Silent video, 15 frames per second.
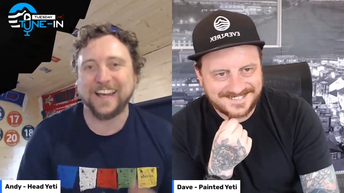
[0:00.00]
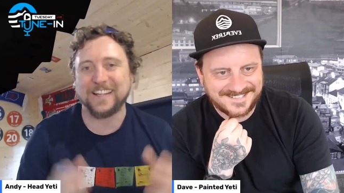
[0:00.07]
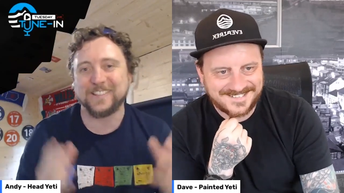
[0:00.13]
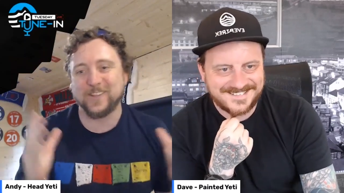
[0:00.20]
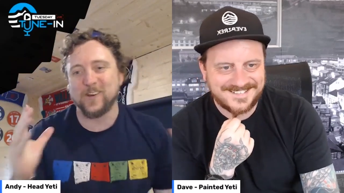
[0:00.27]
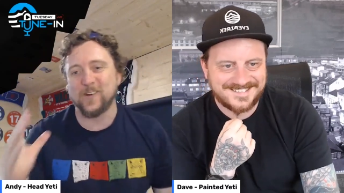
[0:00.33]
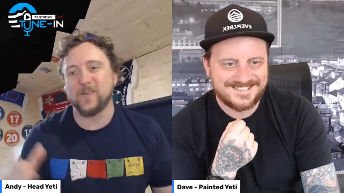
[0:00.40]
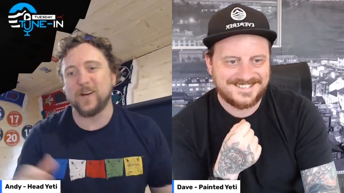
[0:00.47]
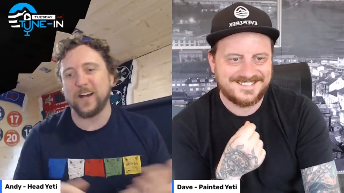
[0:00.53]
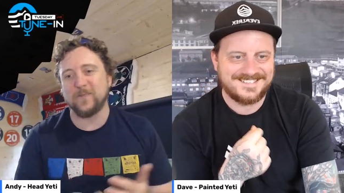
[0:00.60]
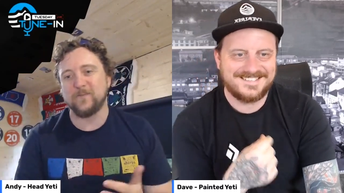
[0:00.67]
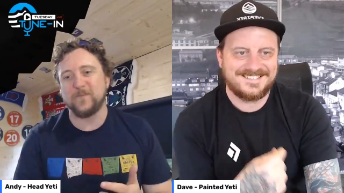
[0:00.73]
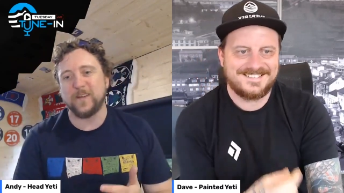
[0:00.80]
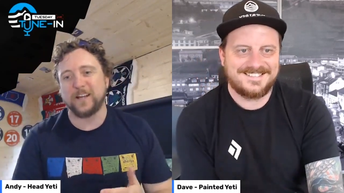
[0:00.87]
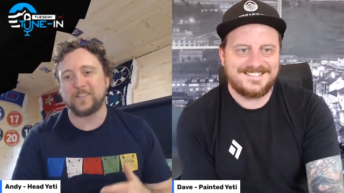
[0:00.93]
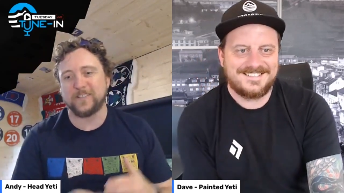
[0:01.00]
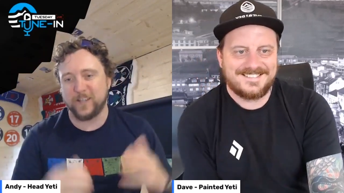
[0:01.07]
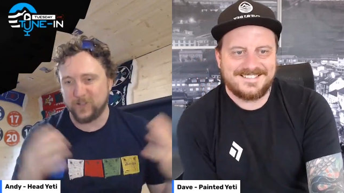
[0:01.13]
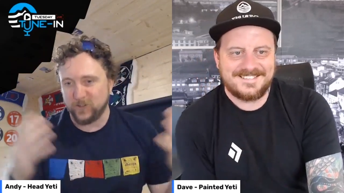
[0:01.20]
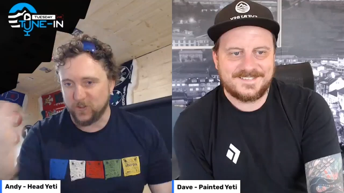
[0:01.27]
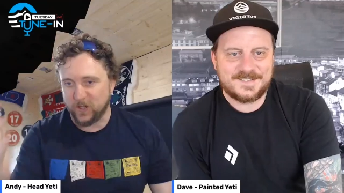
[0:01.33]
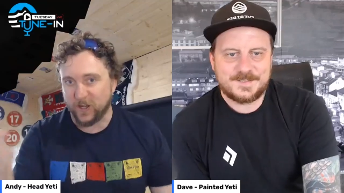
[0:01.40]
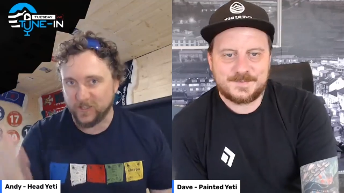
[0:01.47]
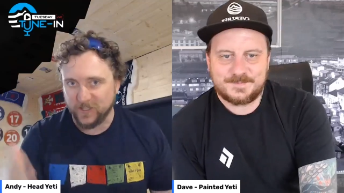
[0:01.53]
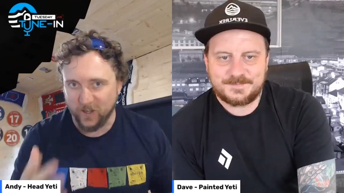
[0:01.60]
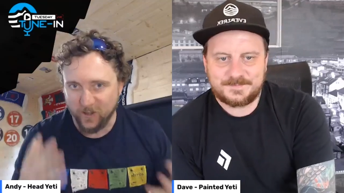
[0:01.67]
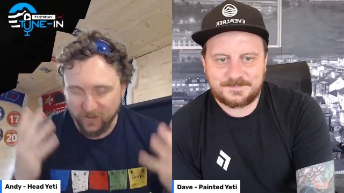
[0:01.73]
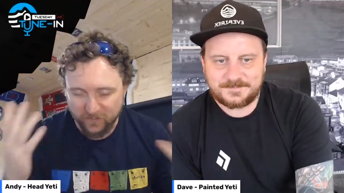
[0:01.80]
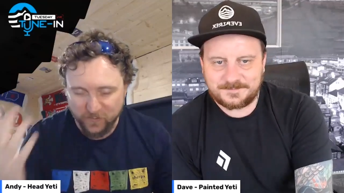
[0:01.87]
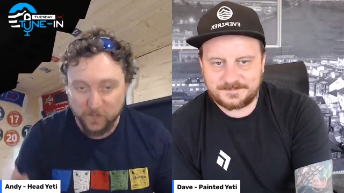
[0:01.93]
Speaker 1: yeah, so um, as as you guys
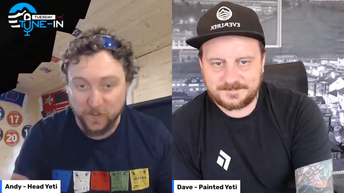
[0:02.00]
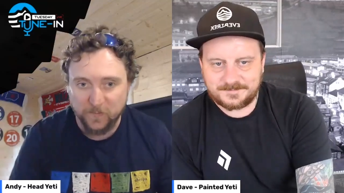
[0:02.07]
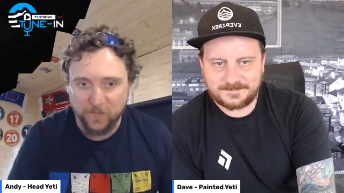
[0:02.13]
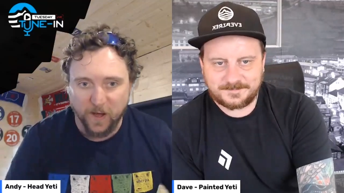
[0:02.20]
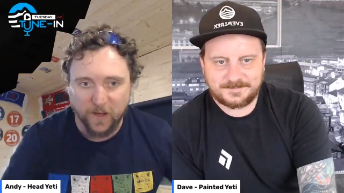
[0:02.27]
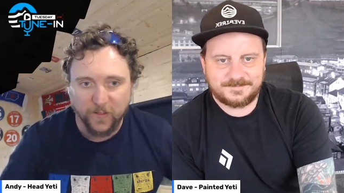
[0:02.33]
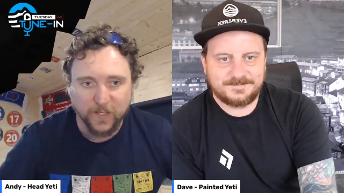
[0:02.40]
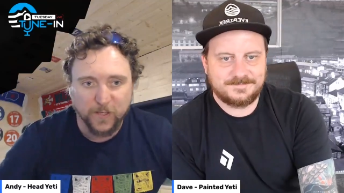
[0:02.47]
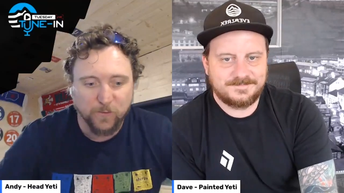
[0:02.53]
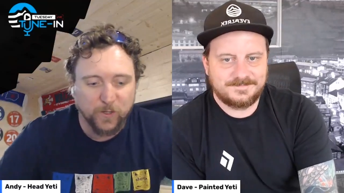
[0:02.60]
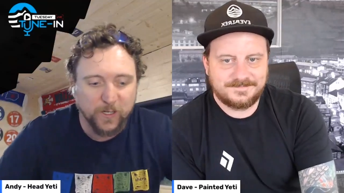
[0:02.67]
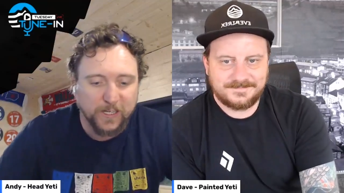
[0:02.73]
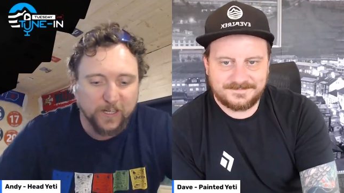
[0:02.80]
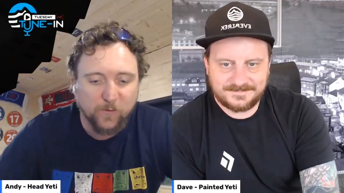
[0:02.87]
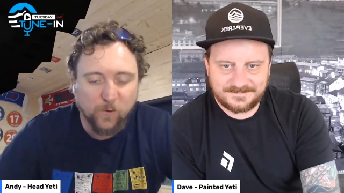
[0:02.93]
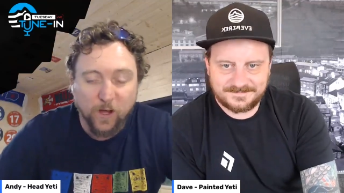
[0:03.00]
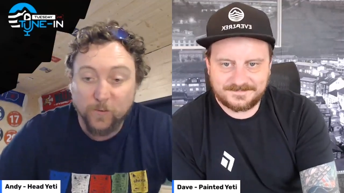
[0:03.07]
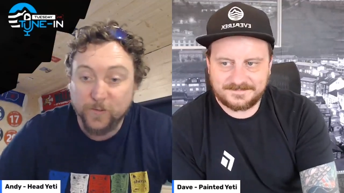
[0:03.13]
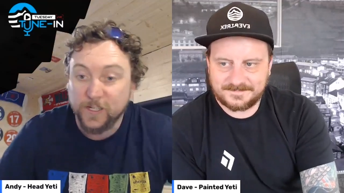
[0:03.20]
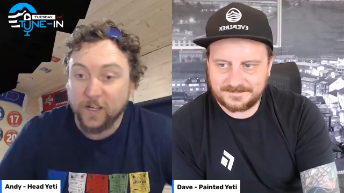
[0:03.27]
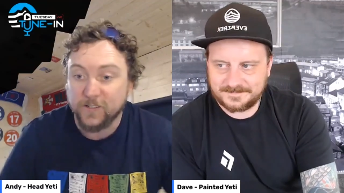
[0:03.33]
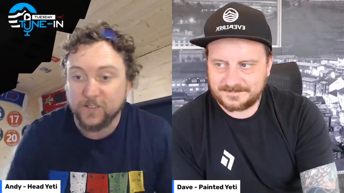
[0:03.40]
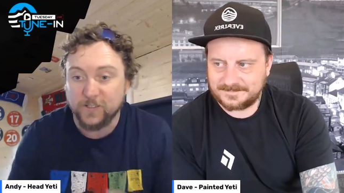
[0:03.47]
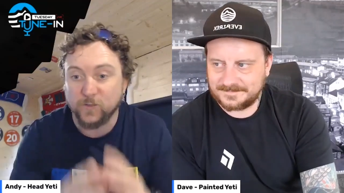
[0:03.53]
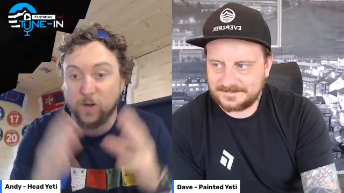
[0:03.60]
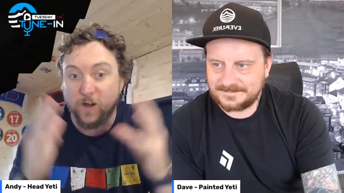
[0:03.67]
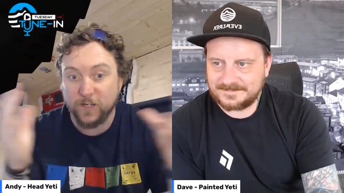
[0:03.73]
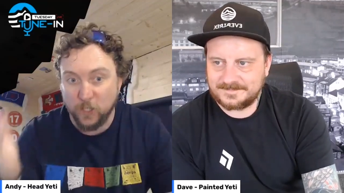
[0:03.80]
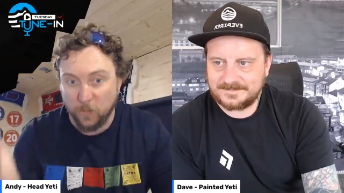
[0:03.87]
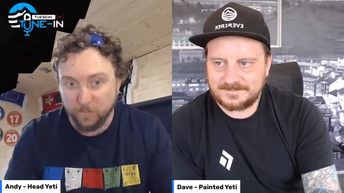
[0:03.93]
know, if you've been part of the community in a while, we like to
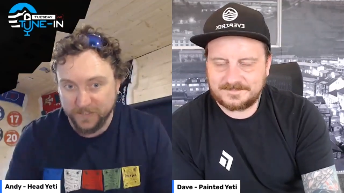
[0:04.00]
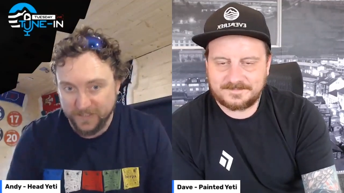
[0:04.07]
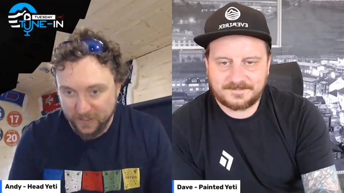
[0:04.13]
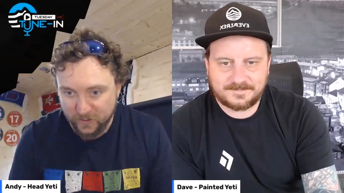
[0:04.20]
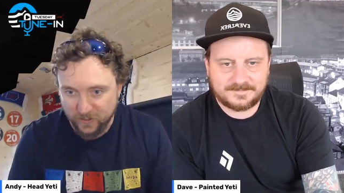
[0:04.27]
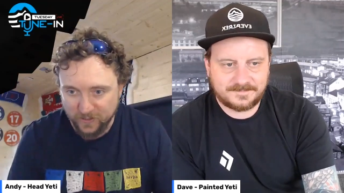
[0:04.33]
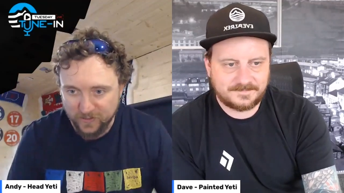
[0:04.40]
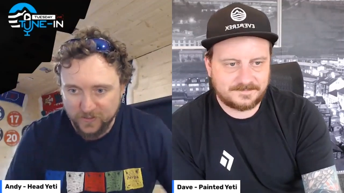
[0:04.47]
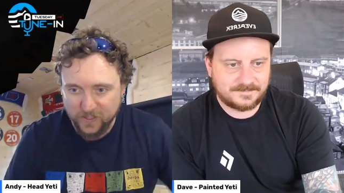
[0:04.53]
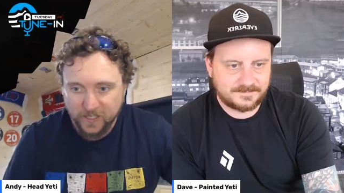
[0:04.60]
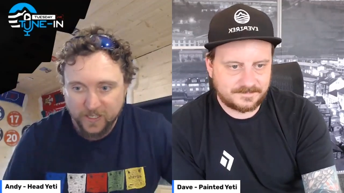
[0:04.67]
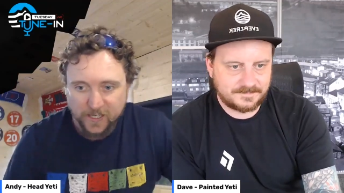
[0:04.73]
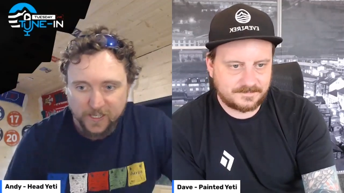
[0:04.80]
do our competitions.